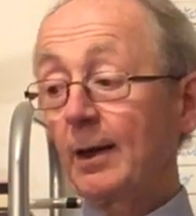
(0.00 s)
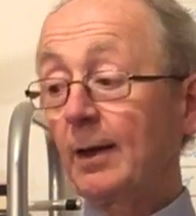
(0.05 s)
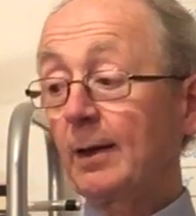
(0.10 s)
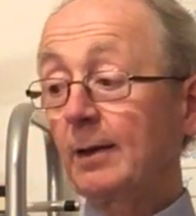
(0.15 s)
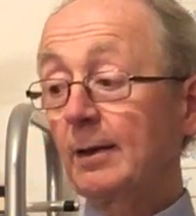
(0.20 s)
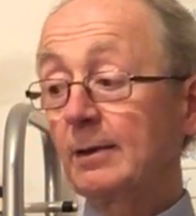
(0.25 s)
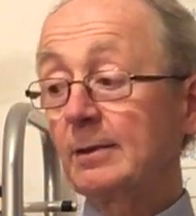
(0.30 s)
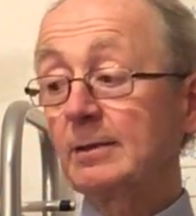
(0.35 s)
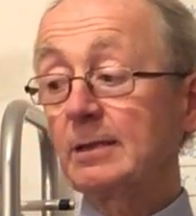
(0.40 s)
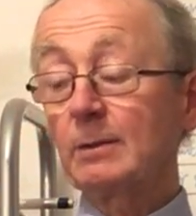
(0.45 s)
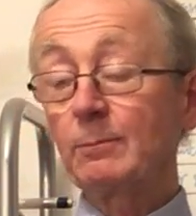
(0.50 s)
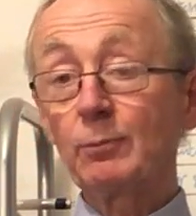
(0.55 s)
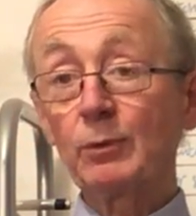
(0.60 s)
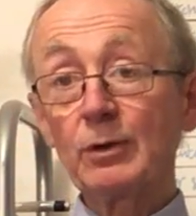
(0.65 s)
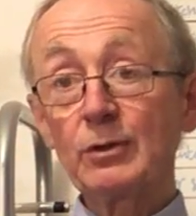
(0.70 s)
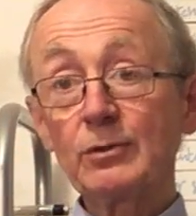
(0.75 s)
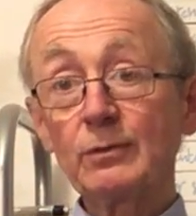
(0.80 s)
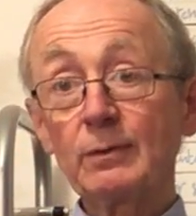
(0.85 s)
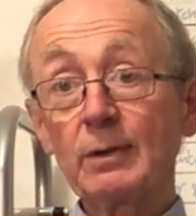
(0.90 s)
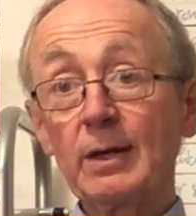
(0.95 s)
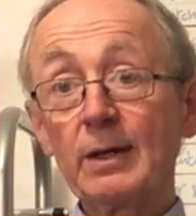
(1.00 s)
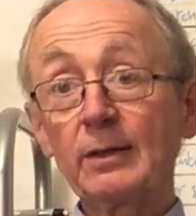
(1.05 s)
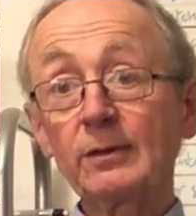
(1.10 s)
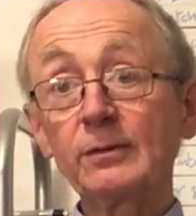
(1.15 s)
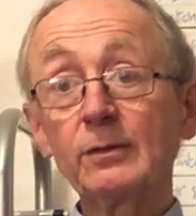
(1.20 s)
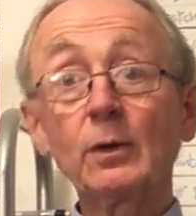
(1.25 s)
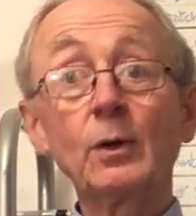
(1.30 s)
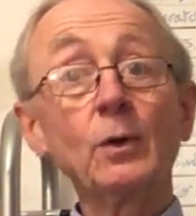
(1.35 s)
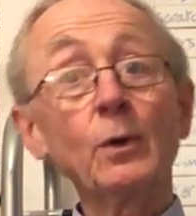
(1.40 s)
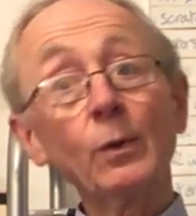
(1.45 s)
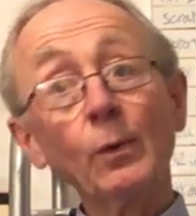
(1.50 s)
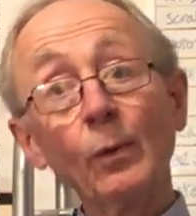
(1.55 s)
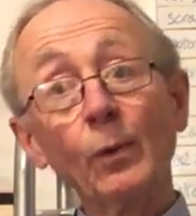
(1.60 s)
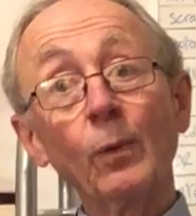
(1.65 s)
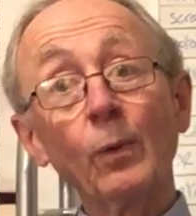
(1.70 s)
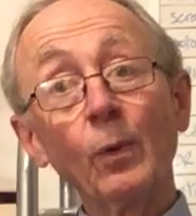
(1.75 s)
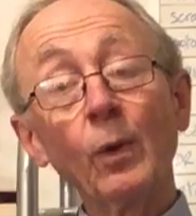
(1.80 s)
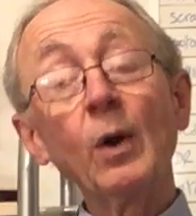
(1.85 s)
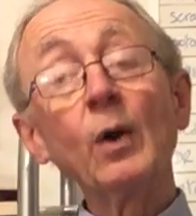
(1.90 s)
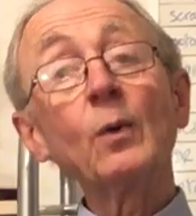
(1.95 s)
and depressurize,
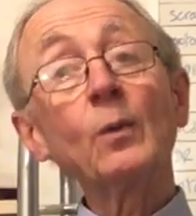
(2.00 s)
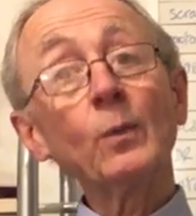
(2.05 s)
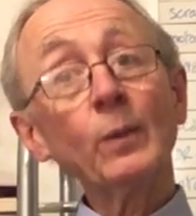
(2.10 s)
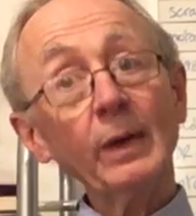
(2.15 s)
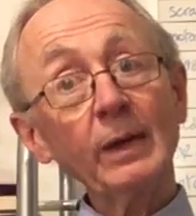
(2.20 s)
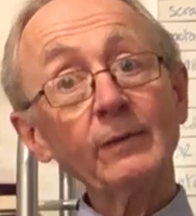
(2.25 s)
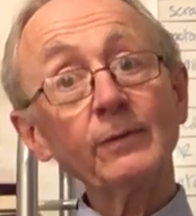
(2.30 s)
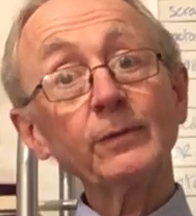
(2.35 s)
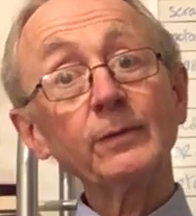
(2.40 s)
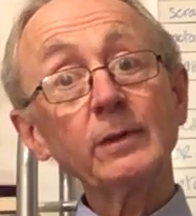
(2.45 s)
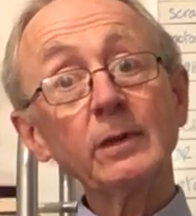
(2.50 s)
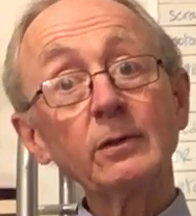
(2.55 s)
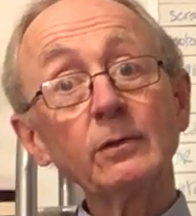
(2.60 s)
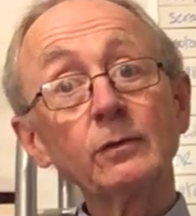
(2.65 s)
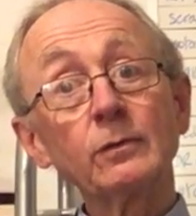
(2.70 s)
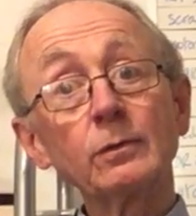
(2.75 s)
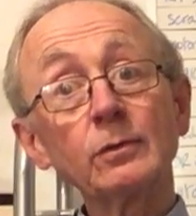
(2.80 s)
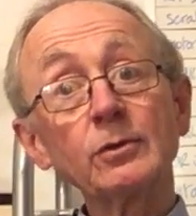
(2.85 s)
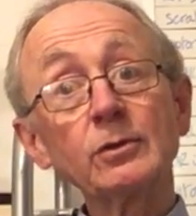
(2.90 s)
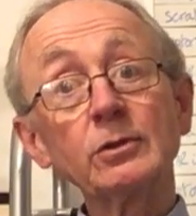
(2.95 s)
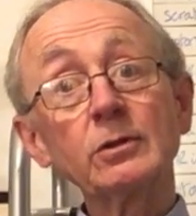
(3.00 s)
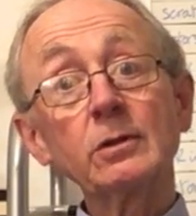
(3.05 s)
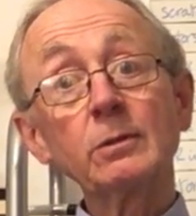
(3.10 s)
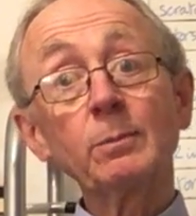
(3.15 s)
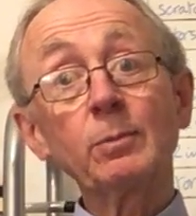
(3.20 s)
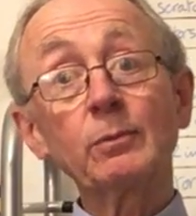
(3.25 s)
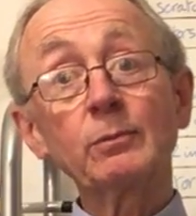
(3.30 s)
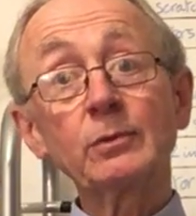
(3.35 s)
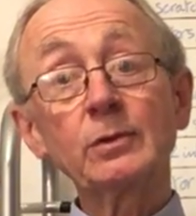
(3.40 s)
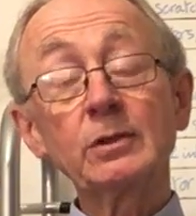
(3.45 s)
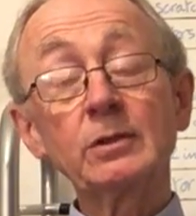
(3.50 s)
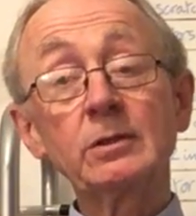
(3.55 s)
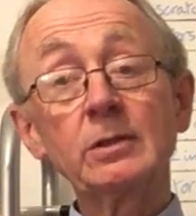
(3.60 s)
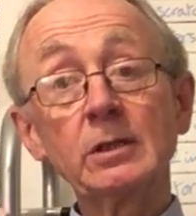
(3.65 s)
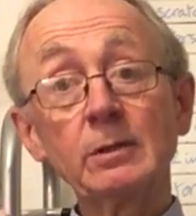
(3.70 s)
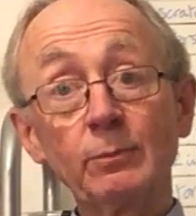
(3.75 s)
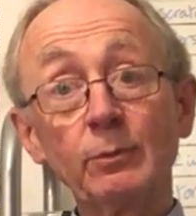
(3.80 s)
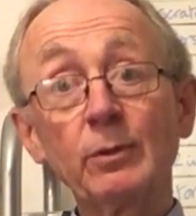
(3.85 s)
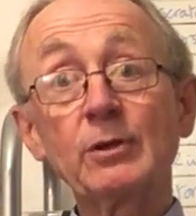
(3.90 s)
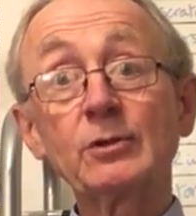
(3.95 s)
or wait for the instruction to
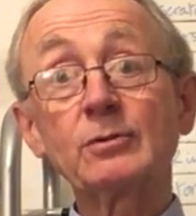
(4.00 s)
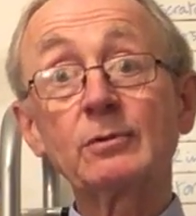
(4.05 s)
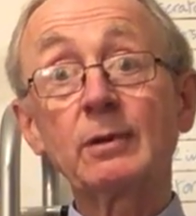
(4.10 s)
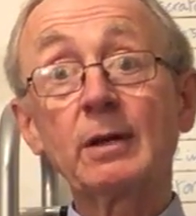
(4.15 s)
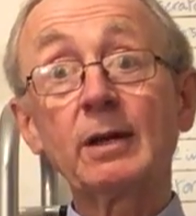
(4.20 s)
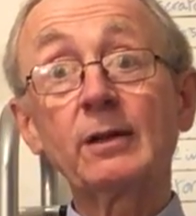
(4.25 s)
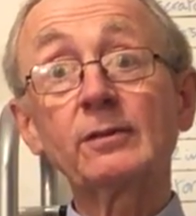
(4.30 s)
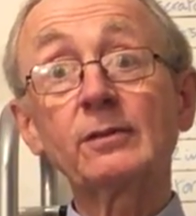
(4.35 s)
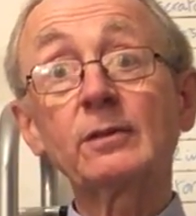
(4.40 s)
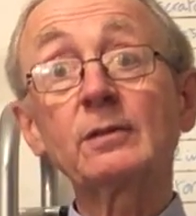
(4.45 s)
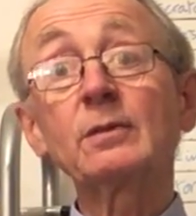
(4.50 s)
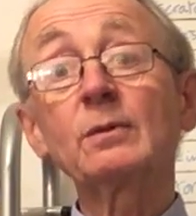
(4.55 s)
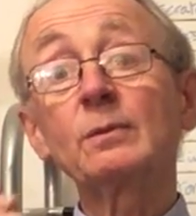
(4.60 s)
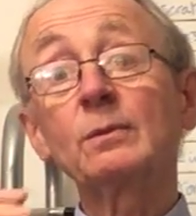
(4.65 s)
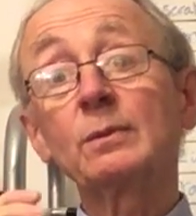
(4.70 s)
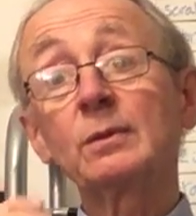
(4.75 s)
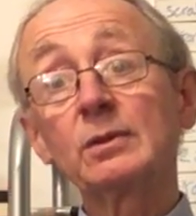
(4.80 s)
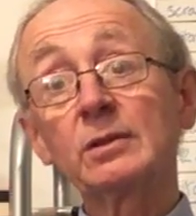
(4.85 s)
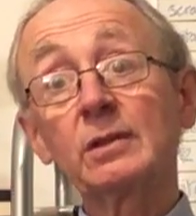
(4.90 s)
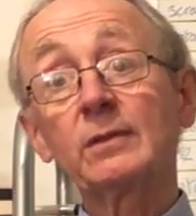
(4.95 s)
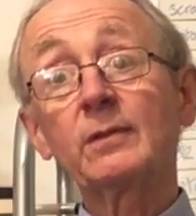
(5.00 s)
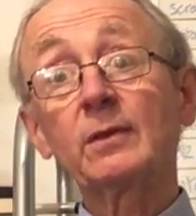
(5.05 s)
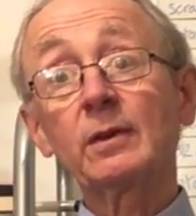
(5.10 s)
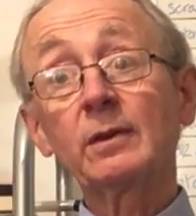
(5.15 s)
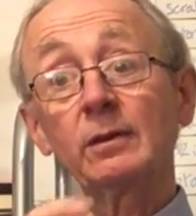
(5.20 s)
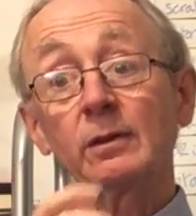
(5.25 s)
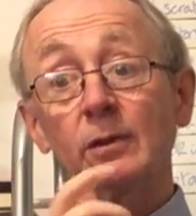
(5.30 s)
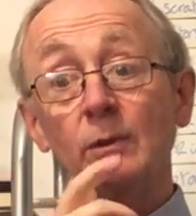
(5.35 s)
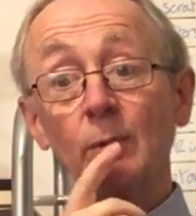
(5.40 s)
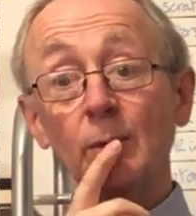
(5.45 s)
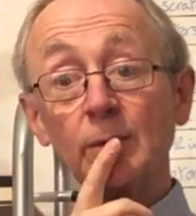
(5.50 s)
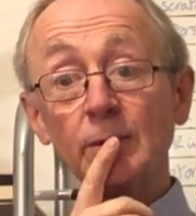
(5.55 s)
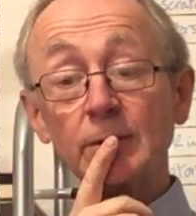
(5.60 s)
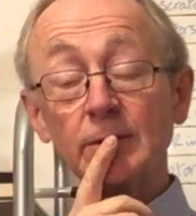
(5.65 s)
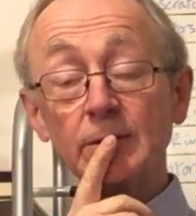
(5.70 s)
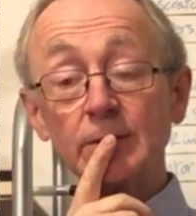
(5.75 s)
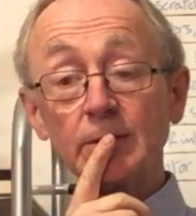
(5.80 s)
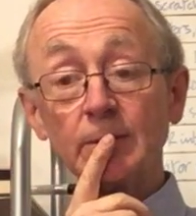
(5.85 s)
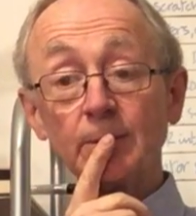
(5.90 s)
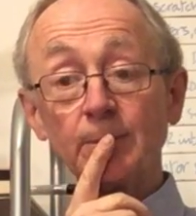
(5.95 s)
depressurize it, whichever you want to
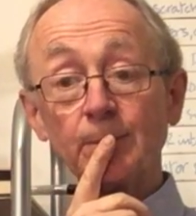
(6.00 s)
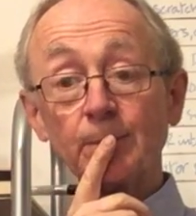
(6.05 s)
do.